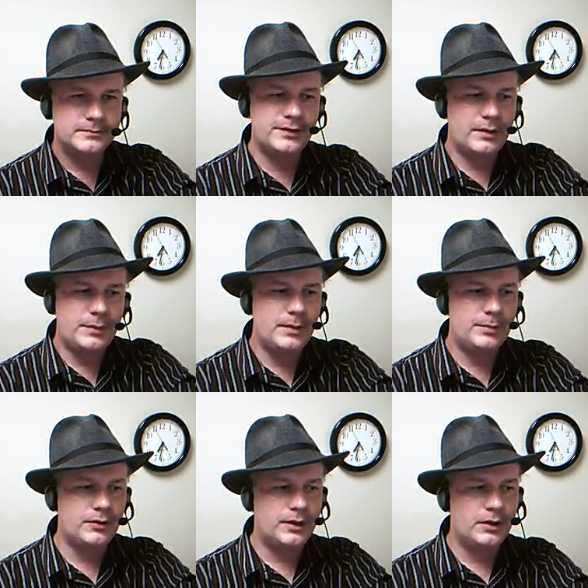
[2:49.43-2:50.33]
Some
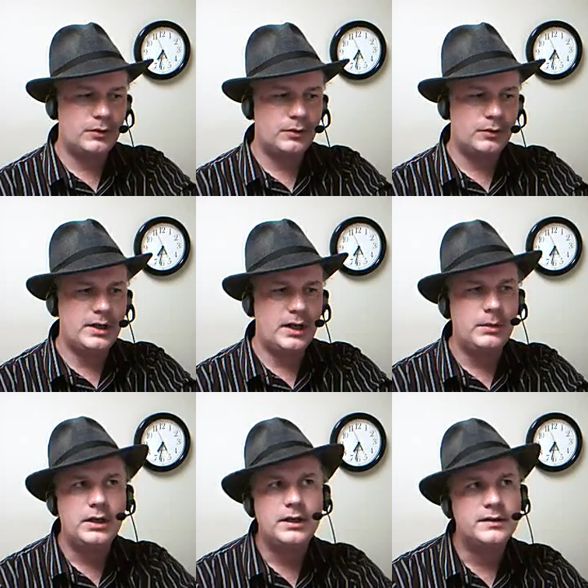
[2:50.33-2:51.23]
people, tweet,
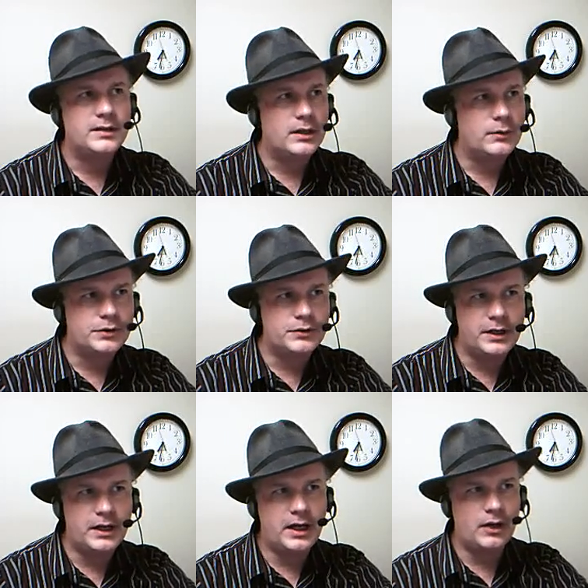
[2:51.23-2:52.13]
I'm eating a sandwich
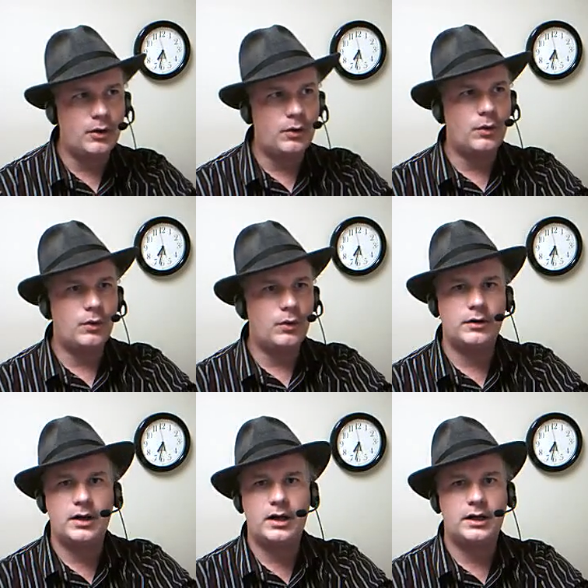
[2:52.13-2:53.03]
right now,
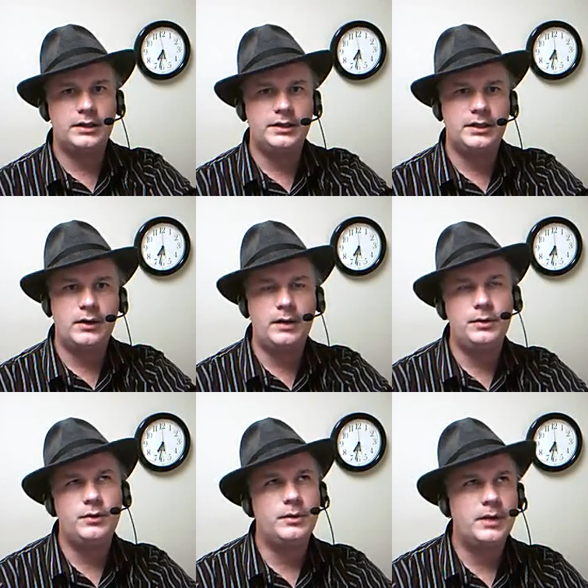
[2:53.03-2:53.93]
or, I'm
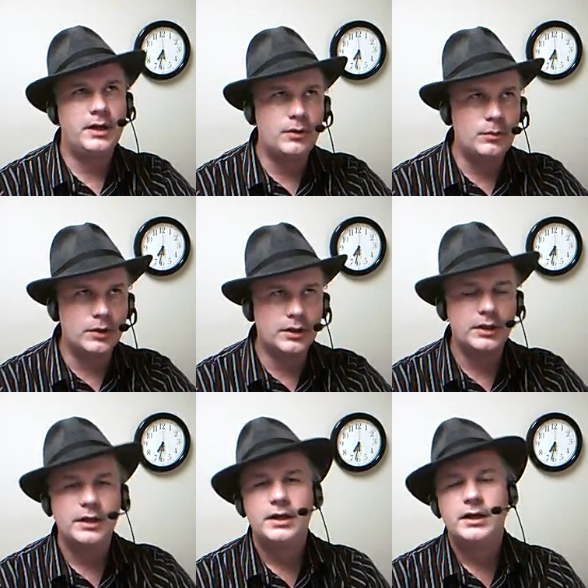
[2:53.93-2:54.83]
doing my
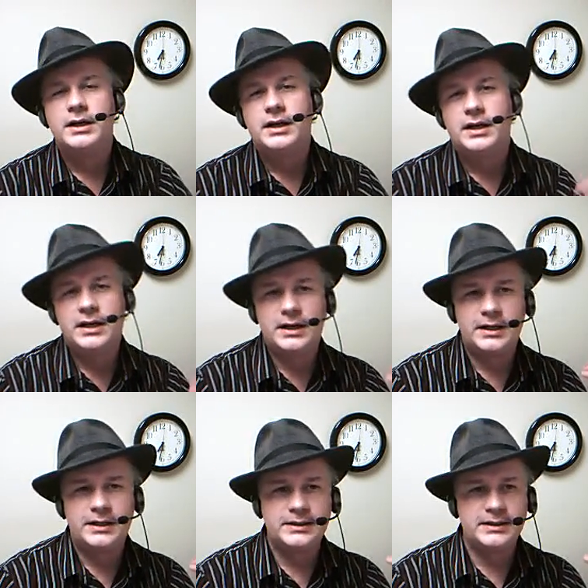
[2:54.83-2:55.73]
homework.
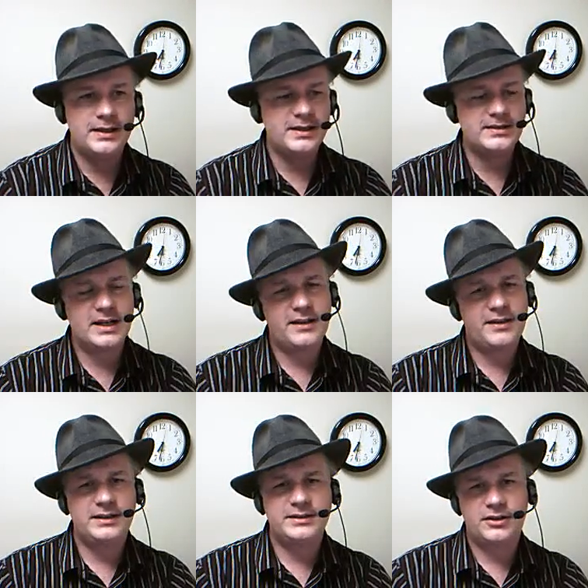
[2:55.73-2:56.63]
These kind of
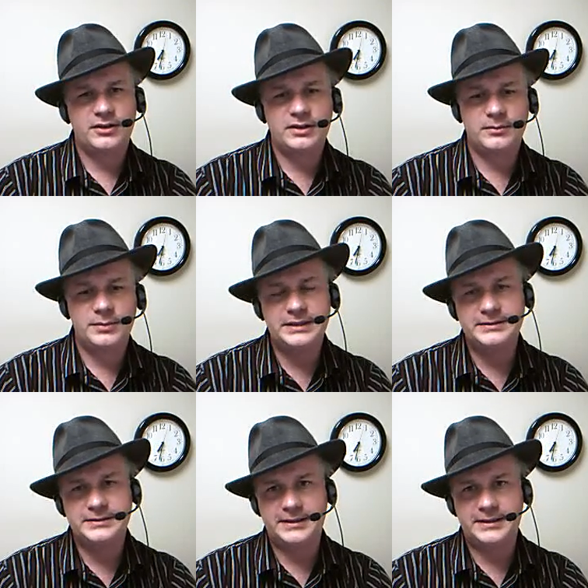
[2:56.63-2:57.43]
things are a little bit